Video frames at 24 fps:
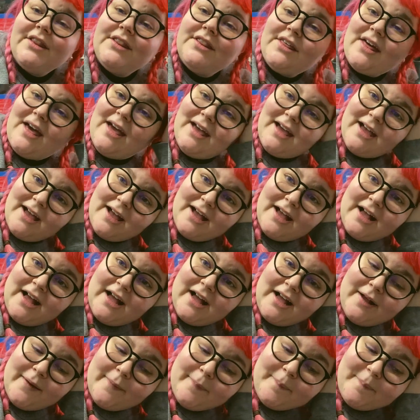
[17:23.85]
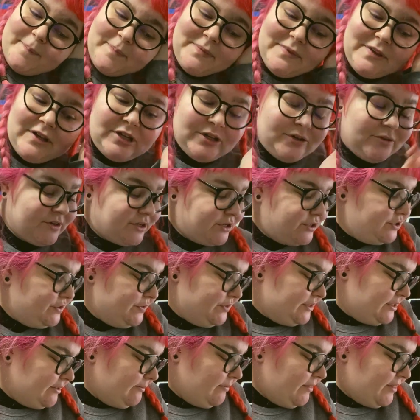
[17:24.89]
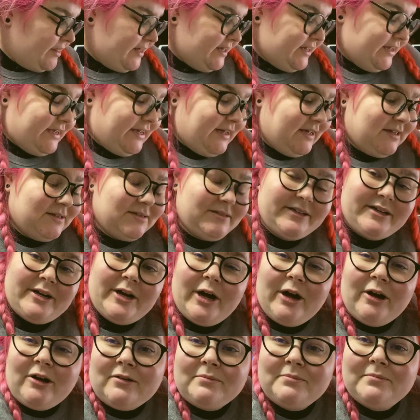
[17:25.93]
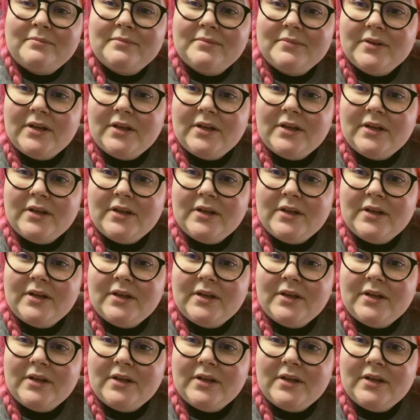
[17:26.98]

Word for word: that um, you can do something to calm